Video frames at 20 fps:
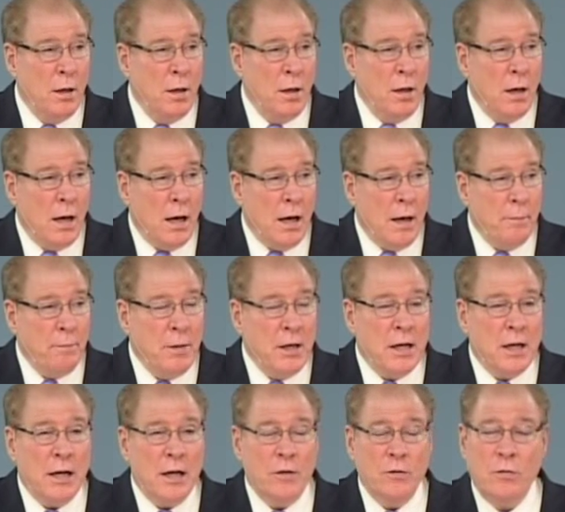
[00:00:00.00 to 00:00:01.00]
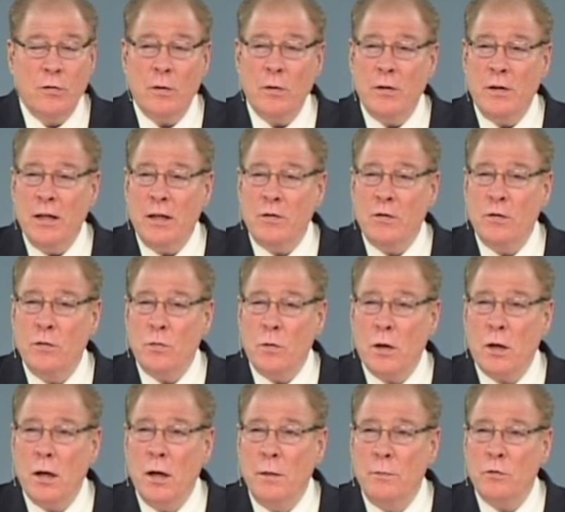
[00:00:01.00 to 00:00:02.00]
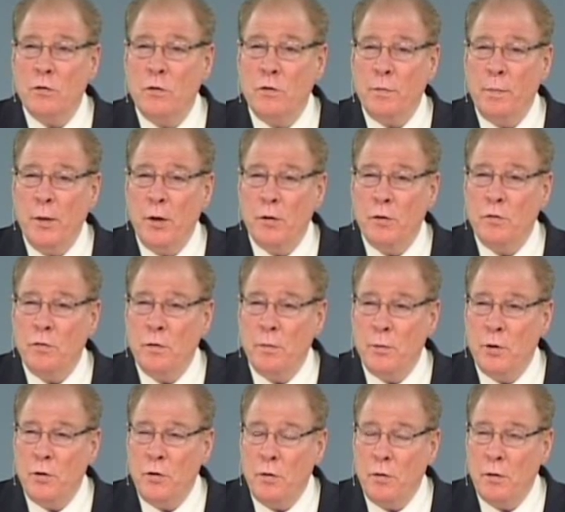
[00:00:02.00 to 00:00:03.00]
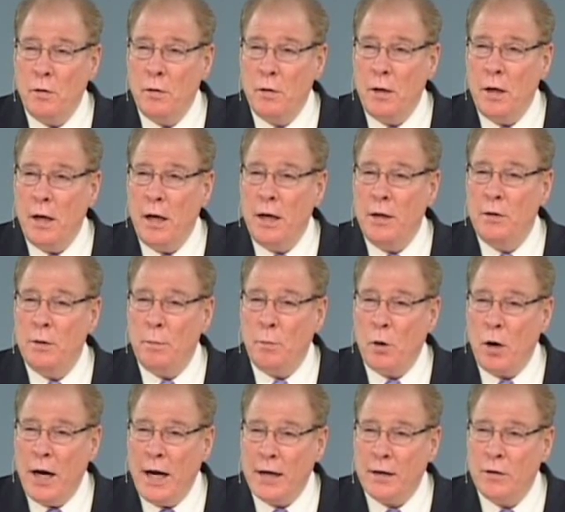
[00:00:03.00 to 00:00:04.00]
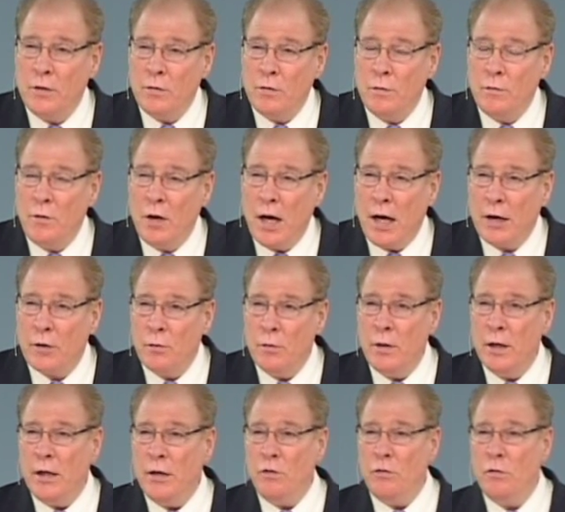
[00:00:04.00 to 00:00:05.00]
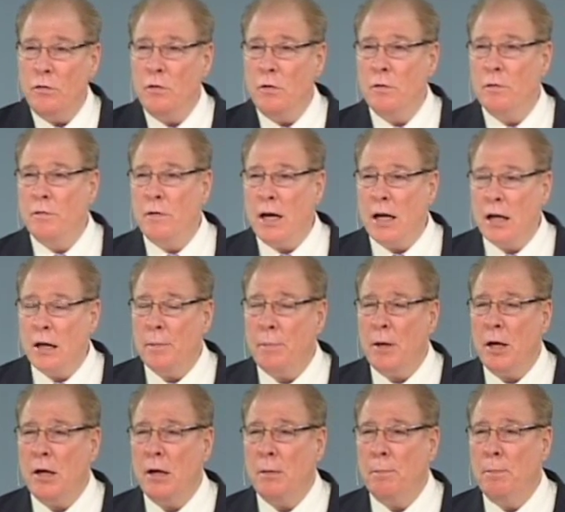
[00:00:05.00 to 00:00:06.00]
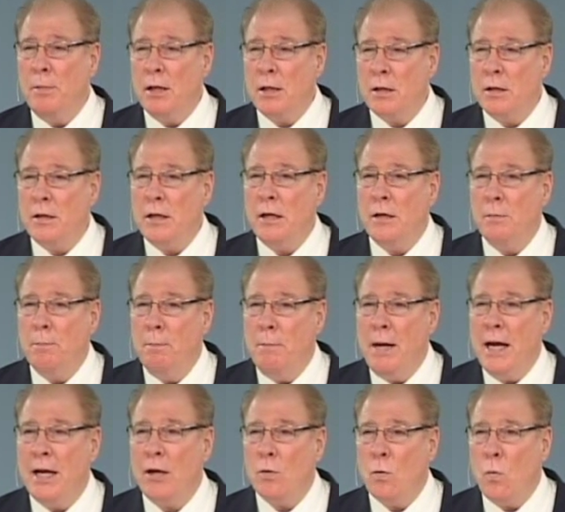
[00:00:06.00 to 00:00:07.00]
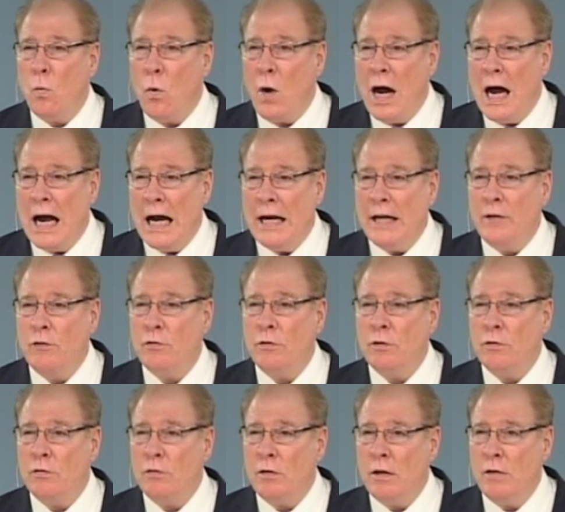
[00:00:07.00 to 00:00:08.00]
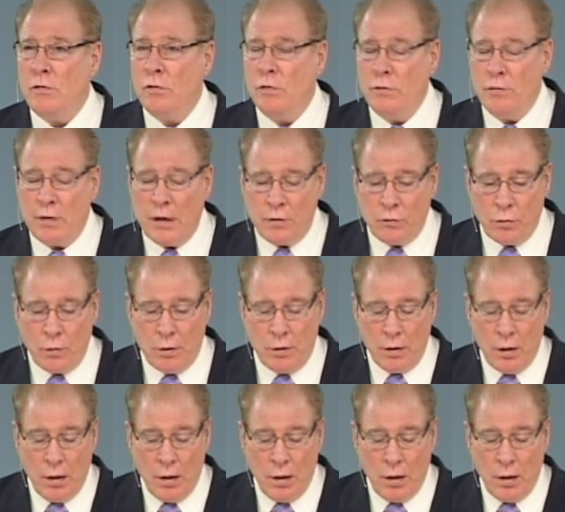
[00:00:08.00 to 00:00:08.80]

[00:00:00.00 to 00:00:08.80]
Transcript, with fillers: uh, because this is what comes with spiritual maturity and the practice of doctrine, is you develop an ability to make wise decisions. That's what